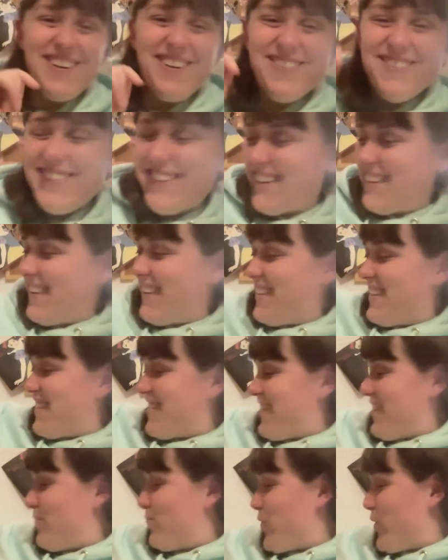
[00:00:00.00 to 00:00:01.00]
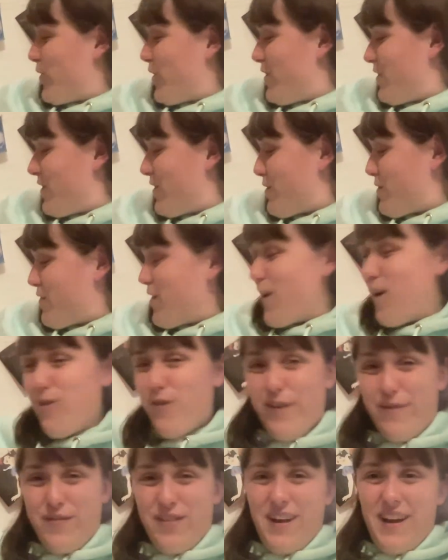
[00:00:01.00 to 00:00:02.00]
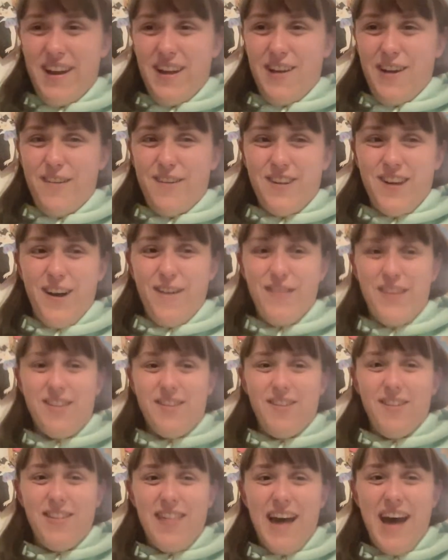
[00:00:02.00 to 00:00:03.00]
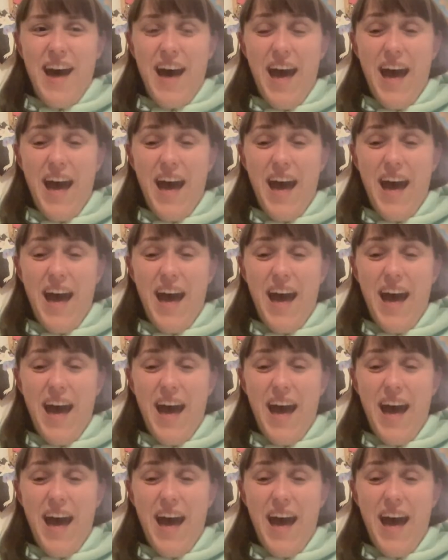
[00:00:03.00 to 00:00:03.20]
Oh my goodness. We're on a roll with like oh, comments on that.